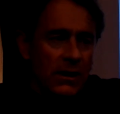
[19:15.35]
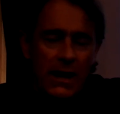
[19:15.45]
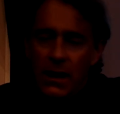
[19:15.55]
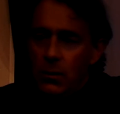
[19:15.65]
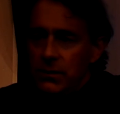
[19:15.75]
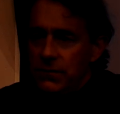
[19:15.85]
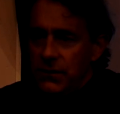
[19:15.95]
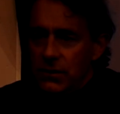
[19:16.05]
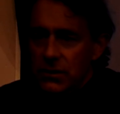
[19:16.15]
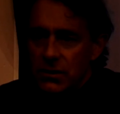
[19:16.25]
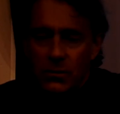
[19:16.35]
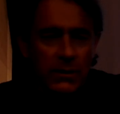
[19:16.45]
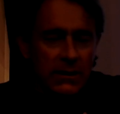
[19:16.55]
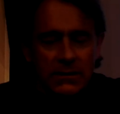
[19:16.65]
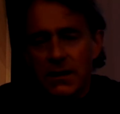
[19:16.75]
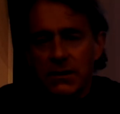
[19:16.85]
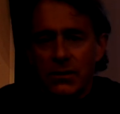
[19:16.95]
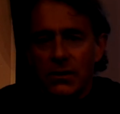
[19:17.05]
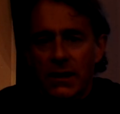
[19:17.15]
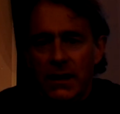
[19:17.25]
How inferior. We can take
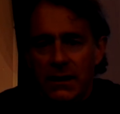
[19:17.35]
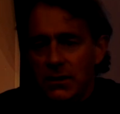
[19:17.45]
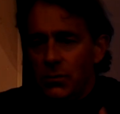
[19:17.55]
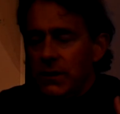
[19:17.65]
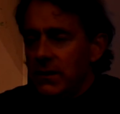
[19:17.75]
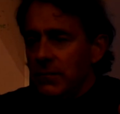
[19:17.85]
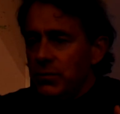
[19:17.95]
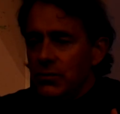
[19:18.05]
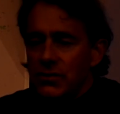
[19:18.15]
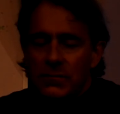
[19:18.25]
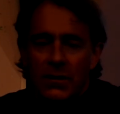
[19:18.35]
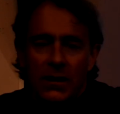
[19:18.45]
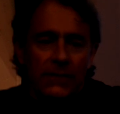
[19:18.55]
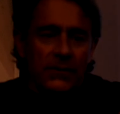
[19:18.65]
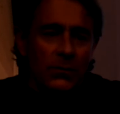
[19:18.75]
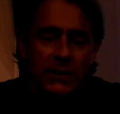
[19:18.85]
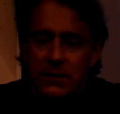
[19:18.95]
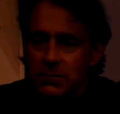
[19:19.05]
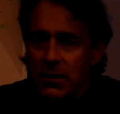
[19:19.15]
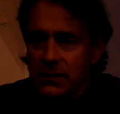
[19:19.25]
their land and we can push them off and we
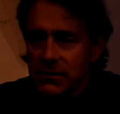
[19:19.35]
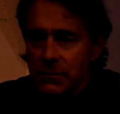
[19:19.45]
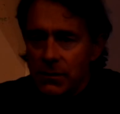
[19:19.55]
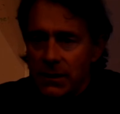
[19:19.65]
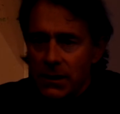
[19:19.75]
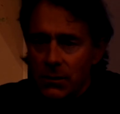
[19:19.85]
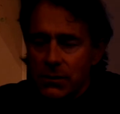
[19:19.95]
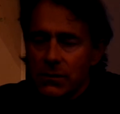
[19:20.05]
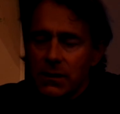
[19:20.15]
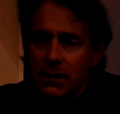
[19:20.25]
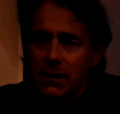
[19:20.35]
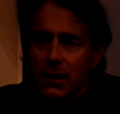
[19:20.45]
can boss them around. Okay?